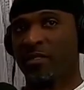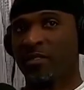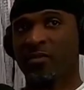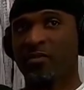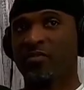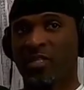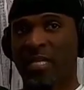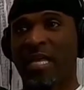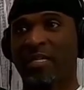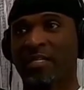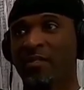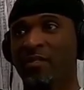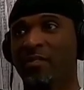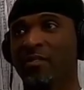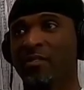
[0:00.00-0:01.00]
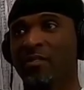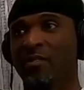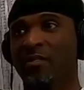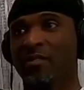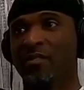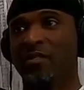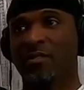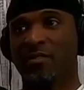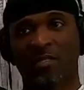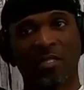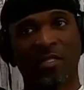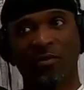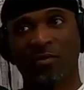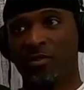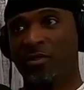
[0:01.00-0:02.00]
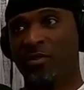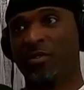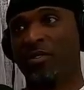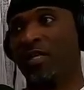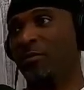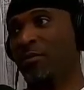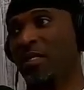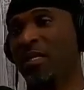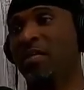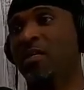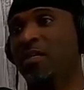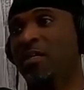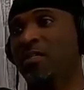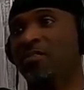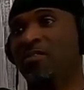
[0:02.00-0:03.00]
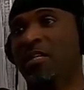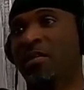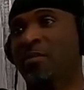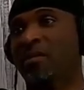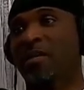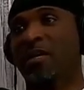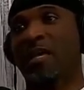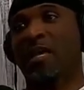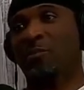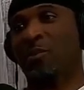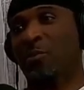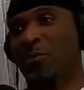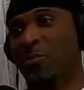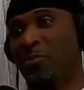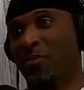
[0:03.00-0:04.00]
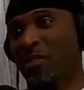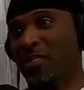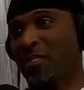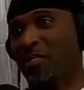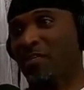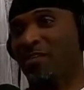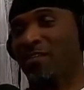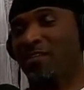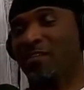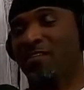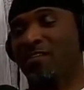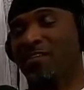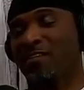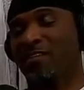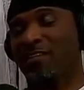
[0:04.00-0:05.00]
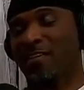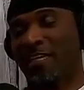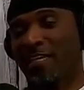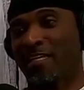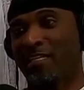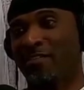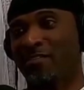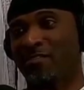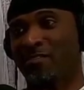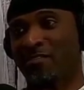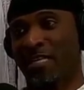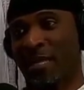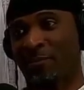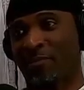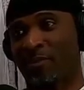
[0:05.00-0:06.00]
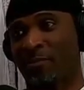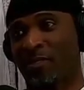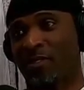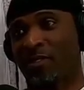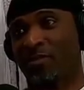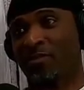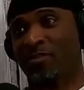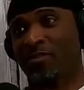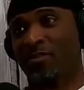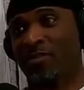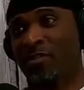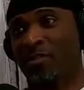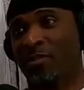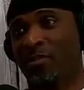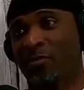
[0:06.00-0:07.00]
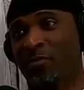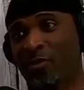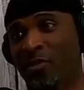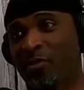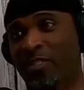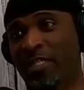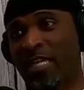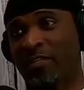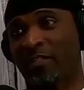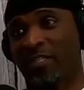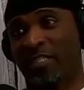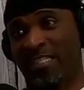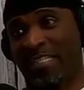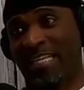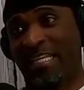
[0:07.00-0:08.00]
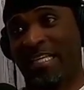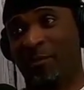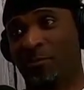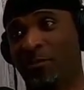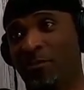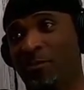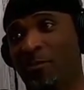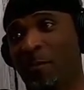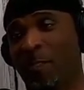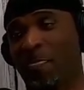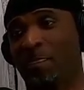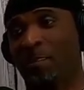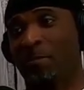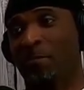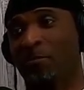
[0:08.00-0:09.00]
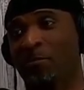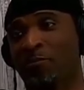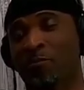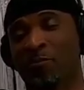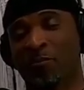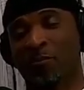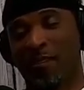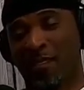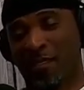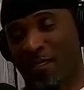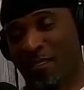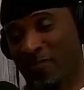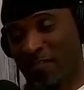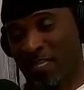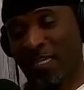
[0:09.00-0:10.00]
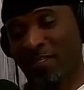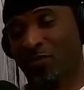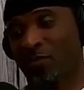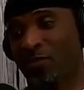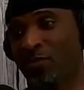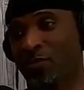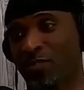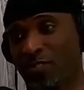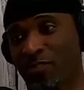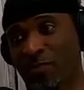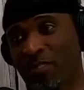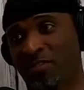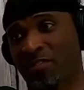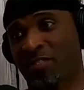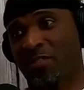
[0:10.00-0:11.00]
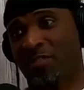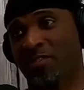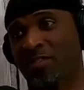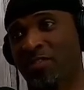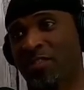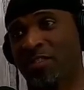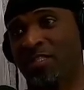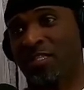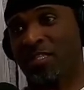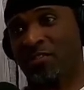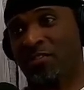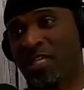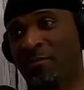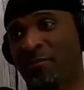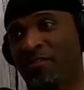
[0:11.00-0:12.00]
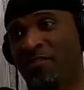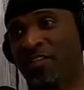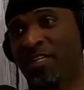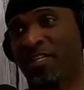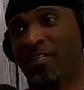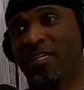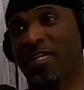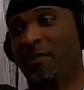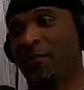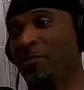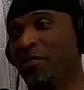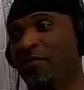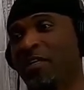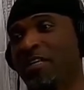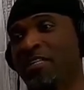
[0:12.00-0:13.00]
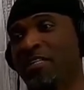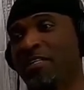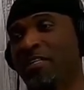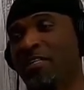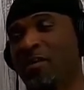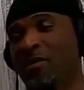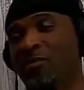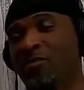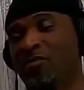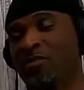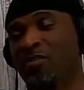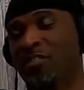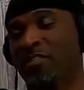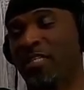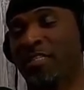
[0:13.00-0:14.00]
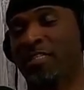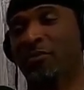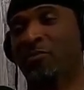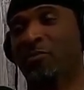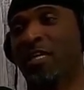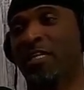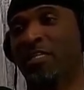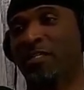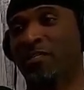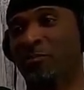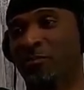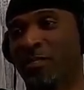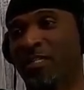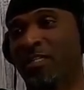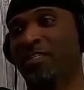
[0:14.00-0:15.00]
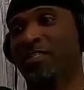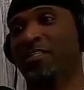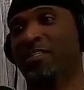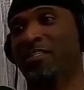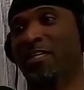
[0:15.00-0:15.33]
hey, you slacking. Right. Let's go. You're not block. Same. I remember Billy Hayes snapped the ball on the wrong count in a game in high school. He's my center, and he jammed my finger. I believe I almost kicked him right in the butt in the